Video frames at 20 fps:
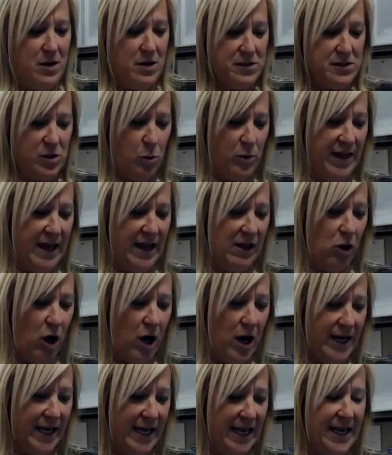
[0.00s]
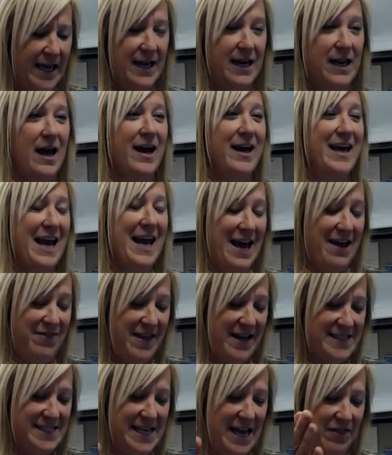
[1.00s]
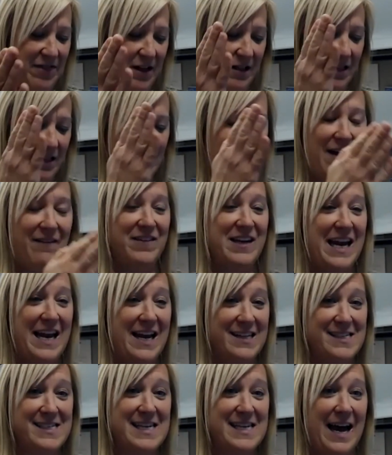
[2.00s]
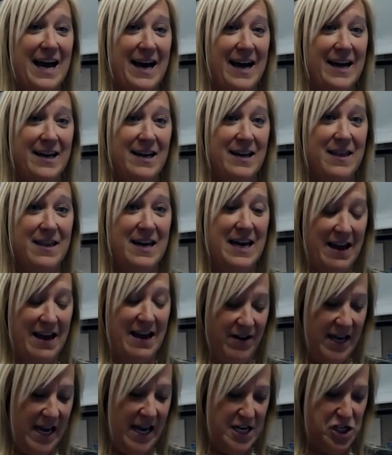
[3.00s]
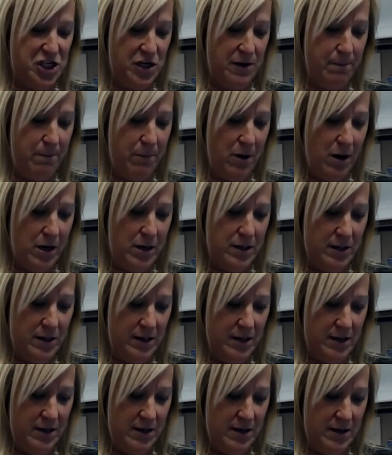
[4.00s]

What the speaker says: So when they log in, again, that's on the left-hand side, the navigation bar,